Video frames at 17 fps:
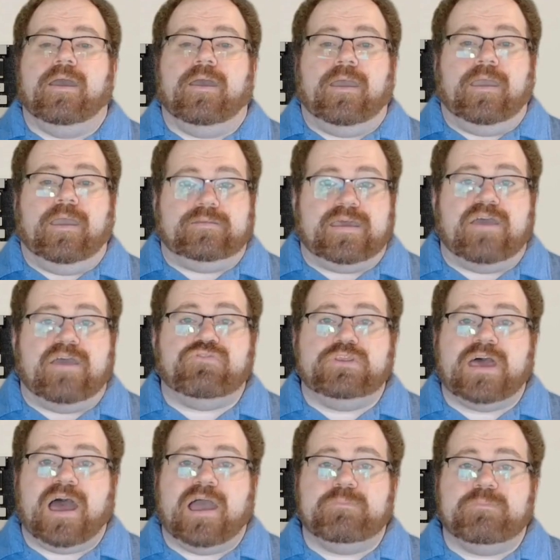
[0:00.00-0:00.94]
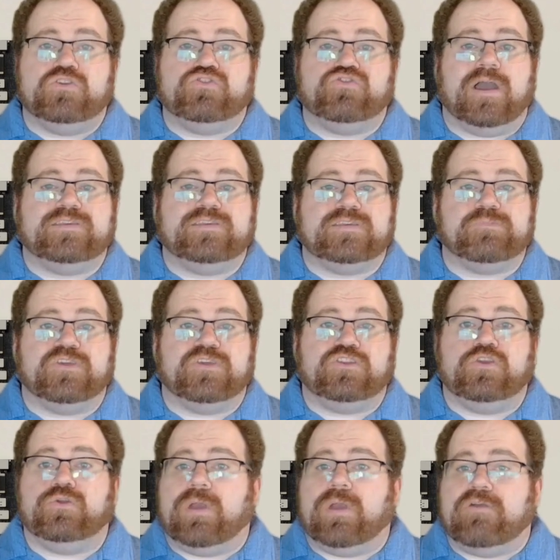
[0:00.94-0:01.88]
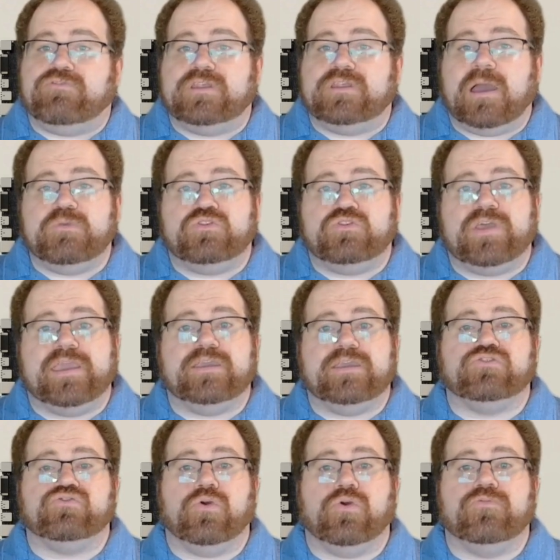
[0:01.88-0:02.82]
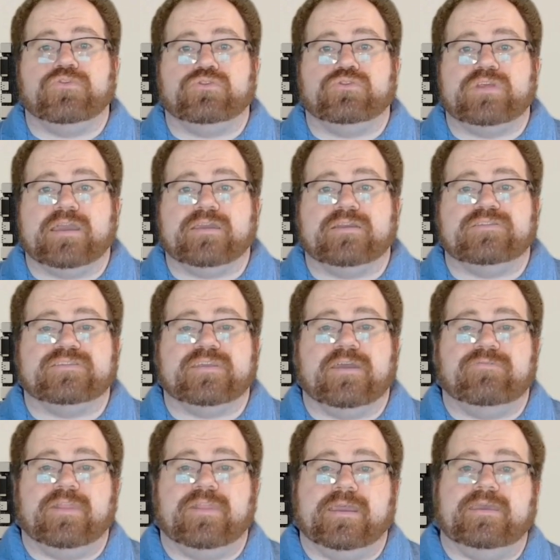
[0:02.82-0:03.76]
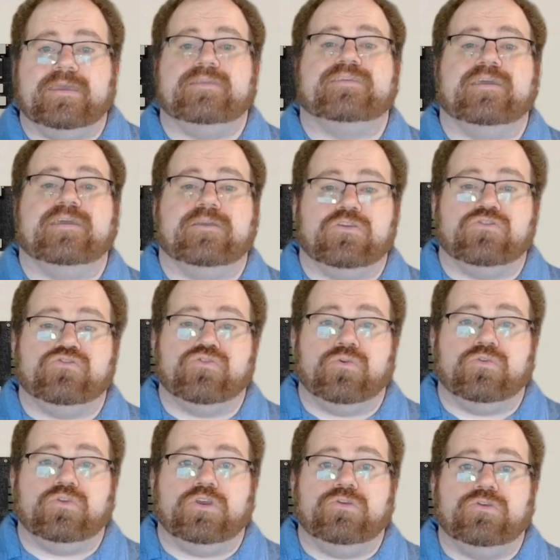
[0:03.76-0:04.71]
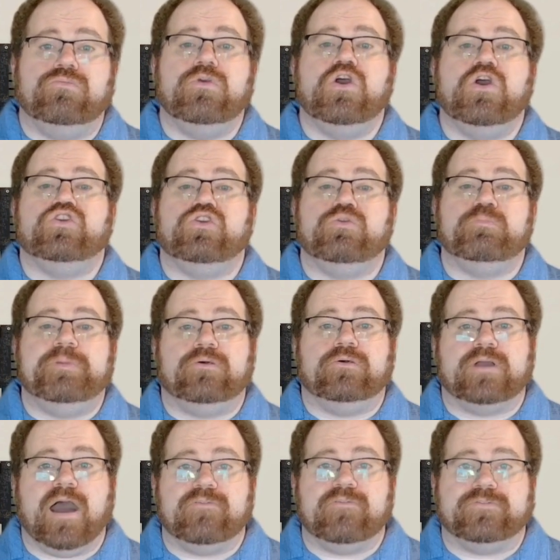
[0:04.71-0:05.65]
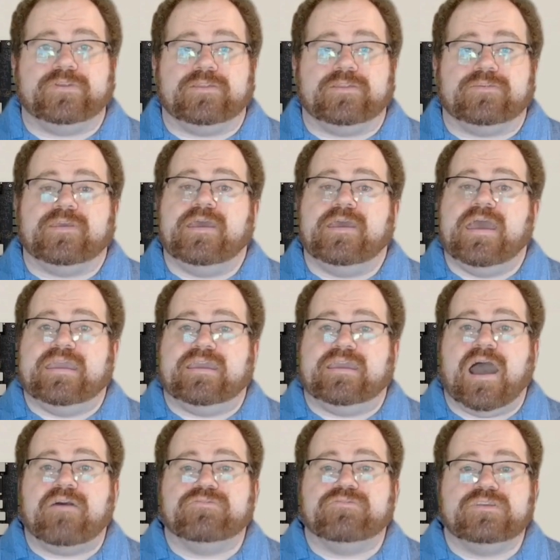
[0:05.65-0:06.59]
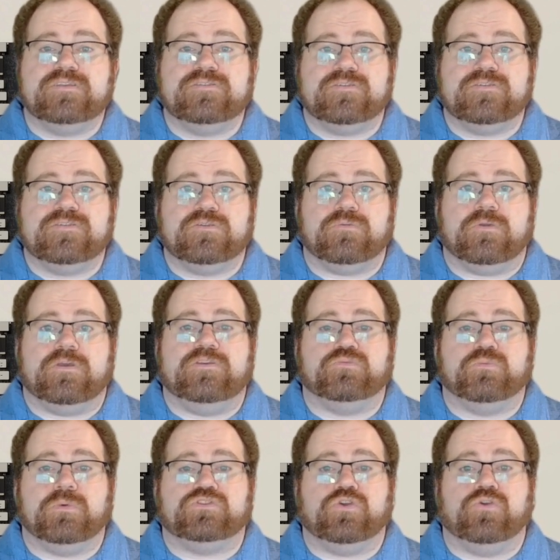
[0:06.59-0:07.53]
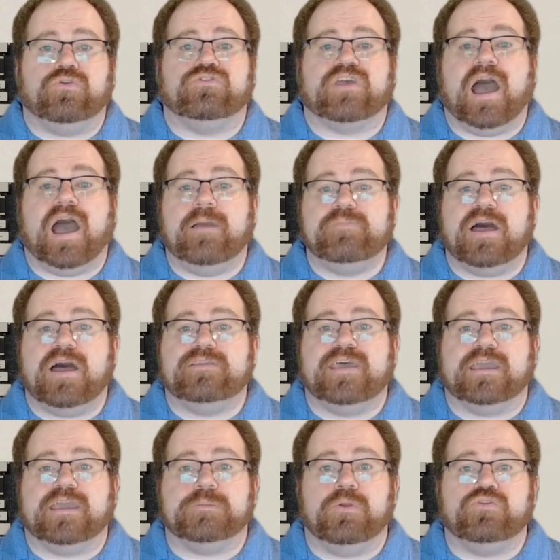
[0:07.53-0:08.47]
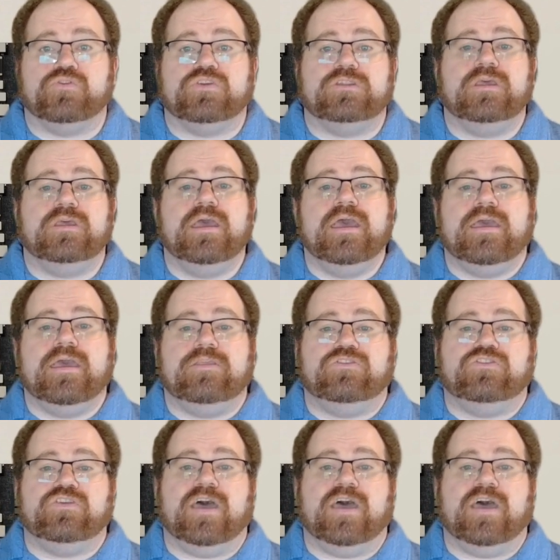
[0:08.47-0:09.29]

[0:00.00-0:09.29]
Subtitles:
And every time you try something new, every time you take control of your tech instead of letting it take control of you, you build confidence. And confidence is what turns "I'm not a tech person" into